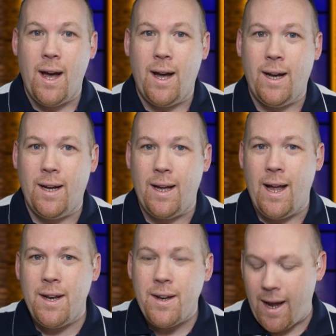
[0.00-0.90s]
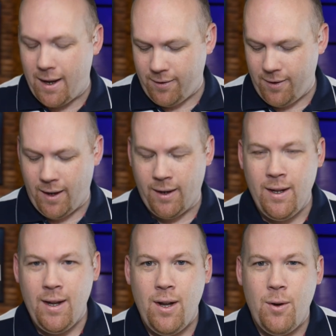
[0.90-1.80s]
uh, and Axanar?
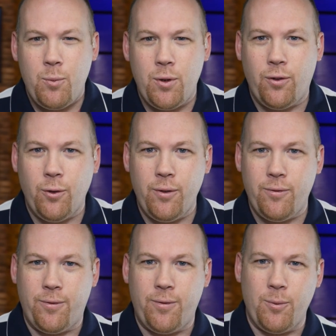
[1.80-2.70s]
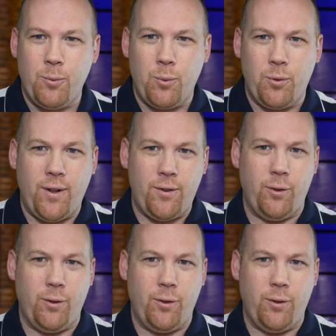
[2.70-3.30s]
We sort of, was that